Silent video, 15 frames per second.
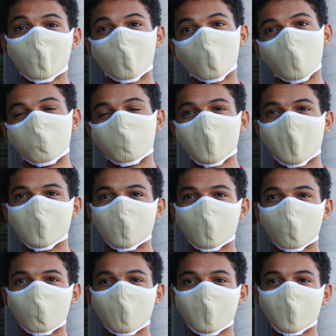we play a little
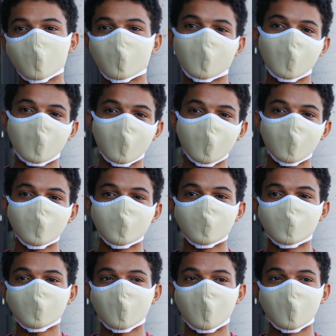bit, eat,
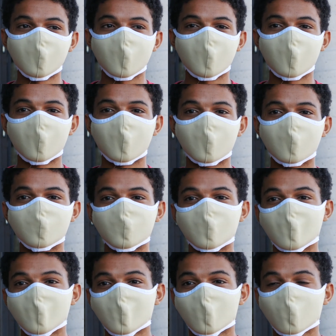and then
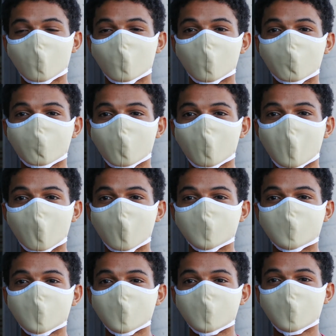go for our
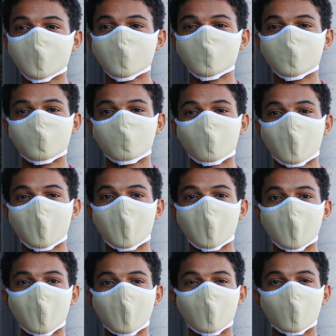sessions, but
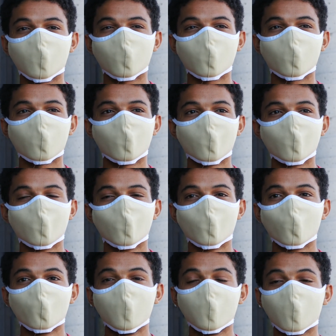now
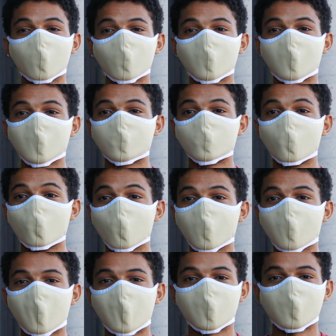we don't get to do that.